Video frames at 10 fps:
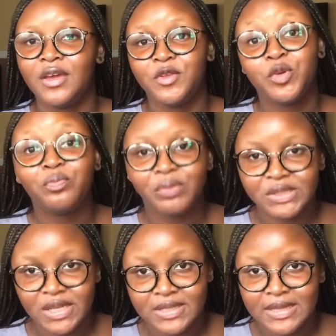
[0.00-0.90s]
You
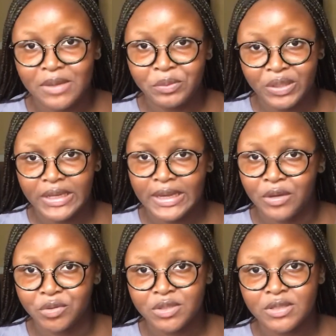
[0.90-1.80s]
budget that money
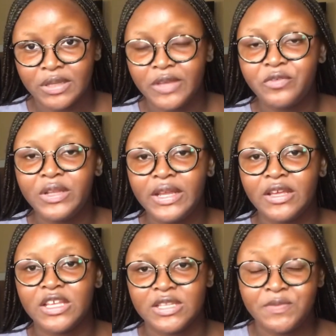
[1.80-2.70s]
out. Even
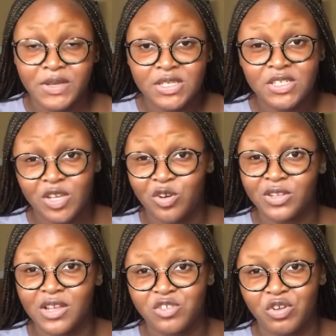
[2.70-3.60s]
this person is a
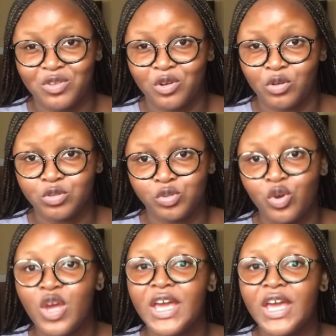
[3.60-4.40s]
content creator also.